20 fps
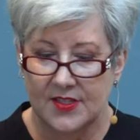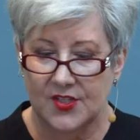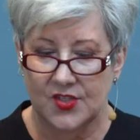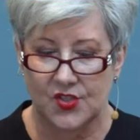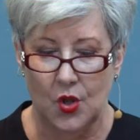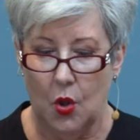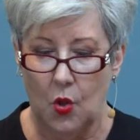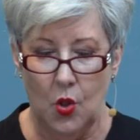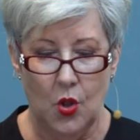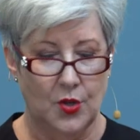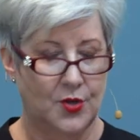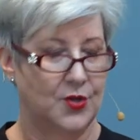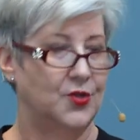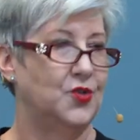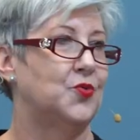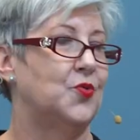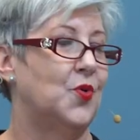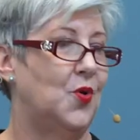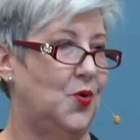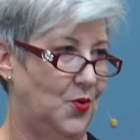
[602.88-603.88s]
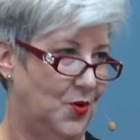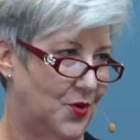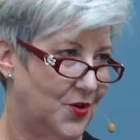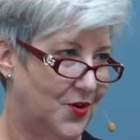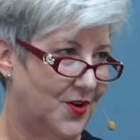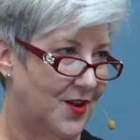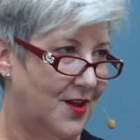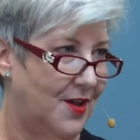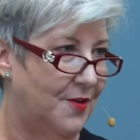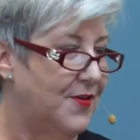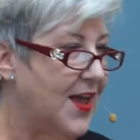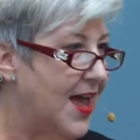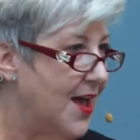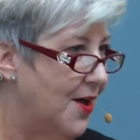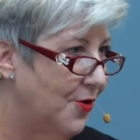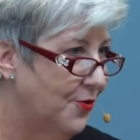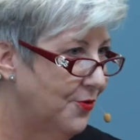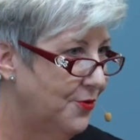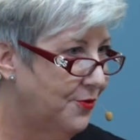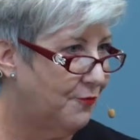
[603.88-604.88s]
the sole controller of
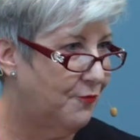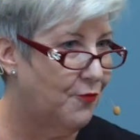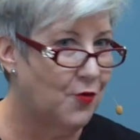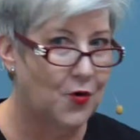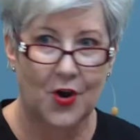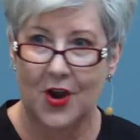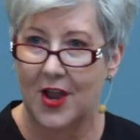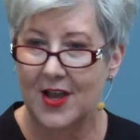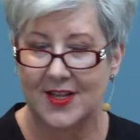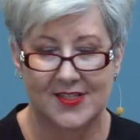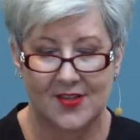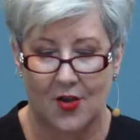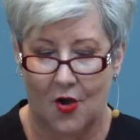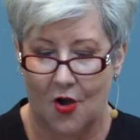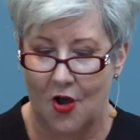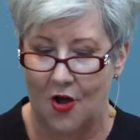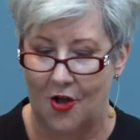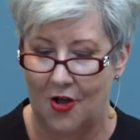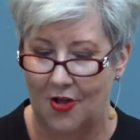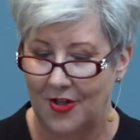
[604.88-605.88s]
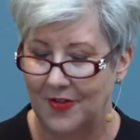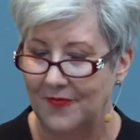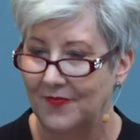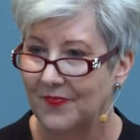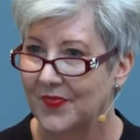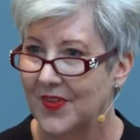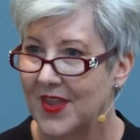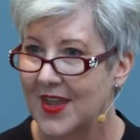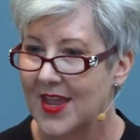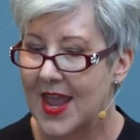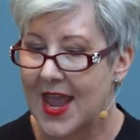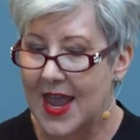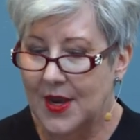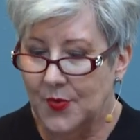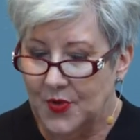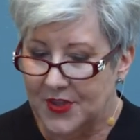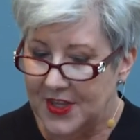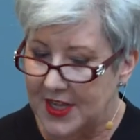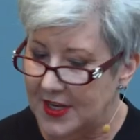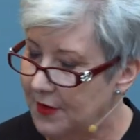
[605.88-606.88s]
health for us all.
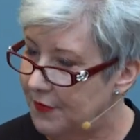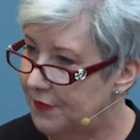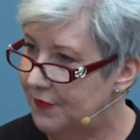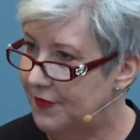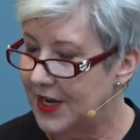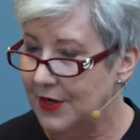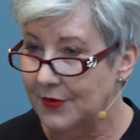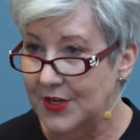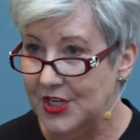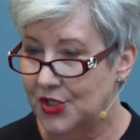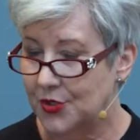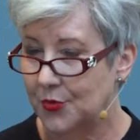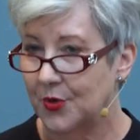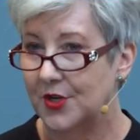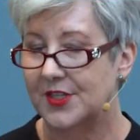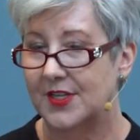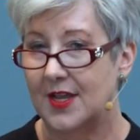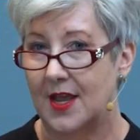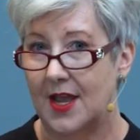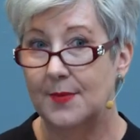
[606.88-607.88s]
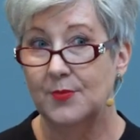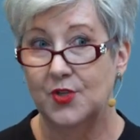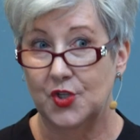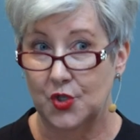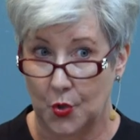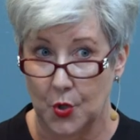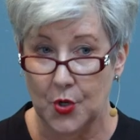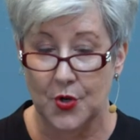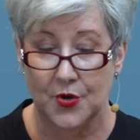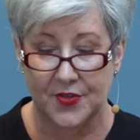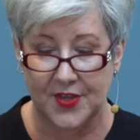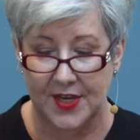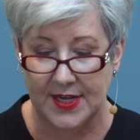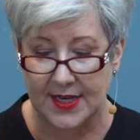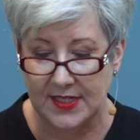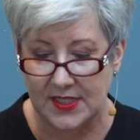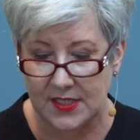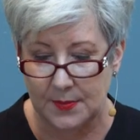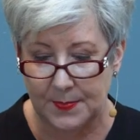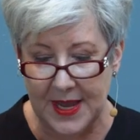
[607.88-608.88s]
And within a very short time, shorter than
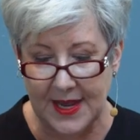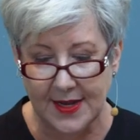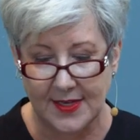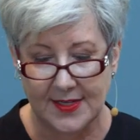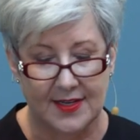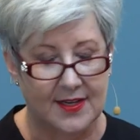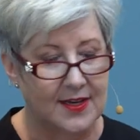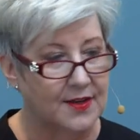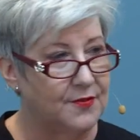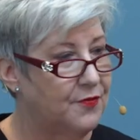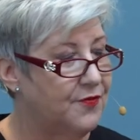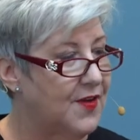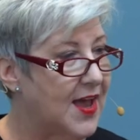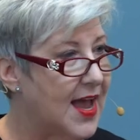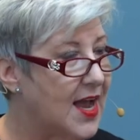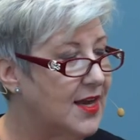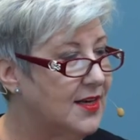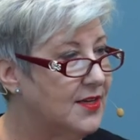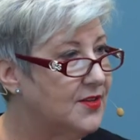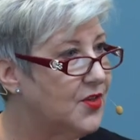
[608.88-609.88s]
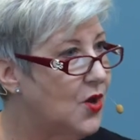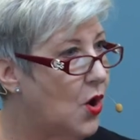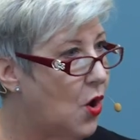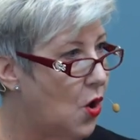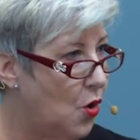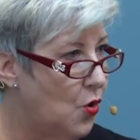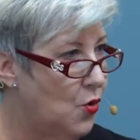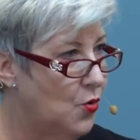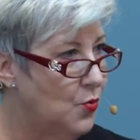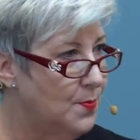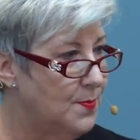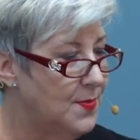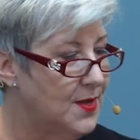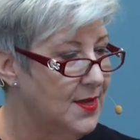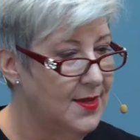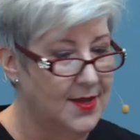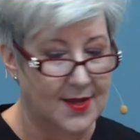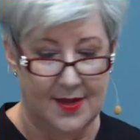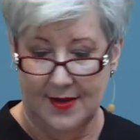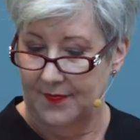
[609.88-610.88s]
expected, in fact, the home,
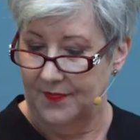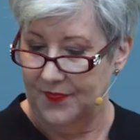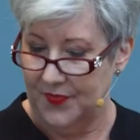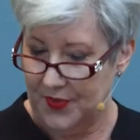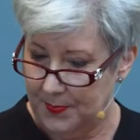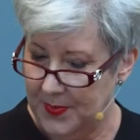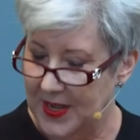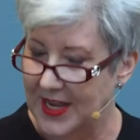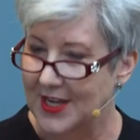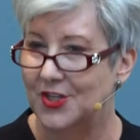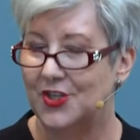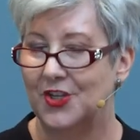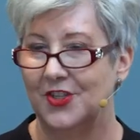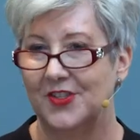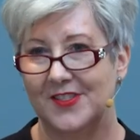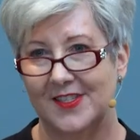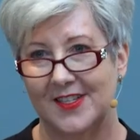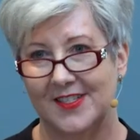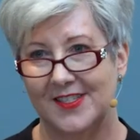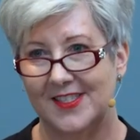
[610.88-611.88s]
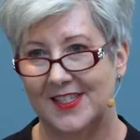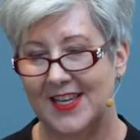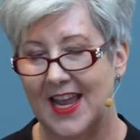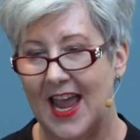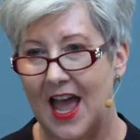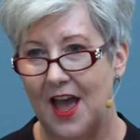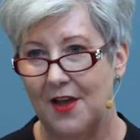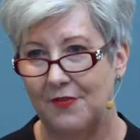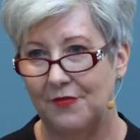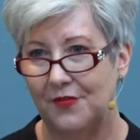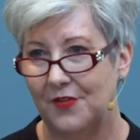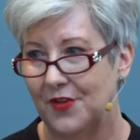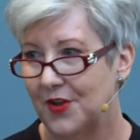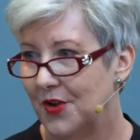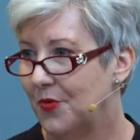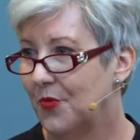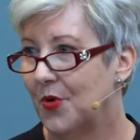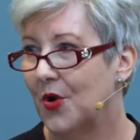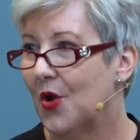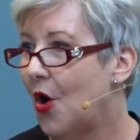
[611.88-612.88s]
the patients and staff
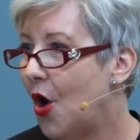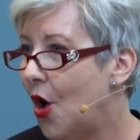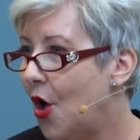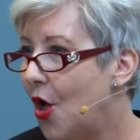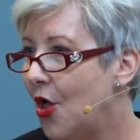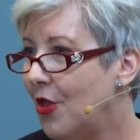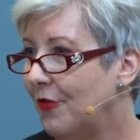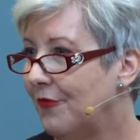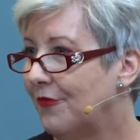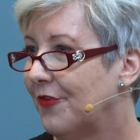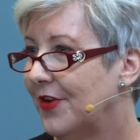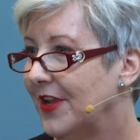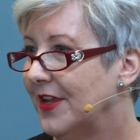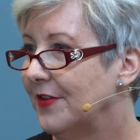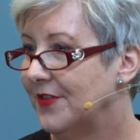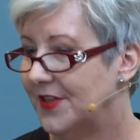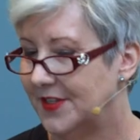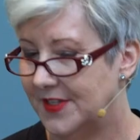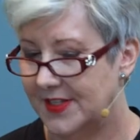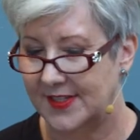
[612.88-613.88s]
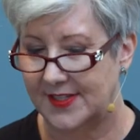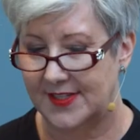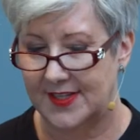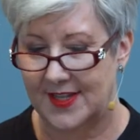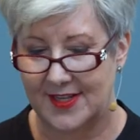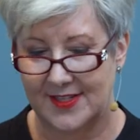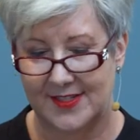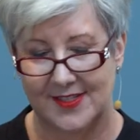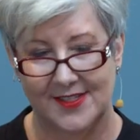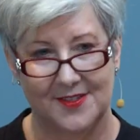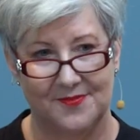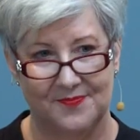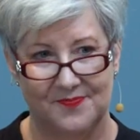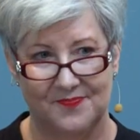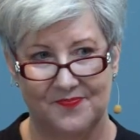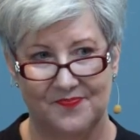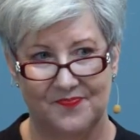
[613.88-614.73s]
were all free of the disease.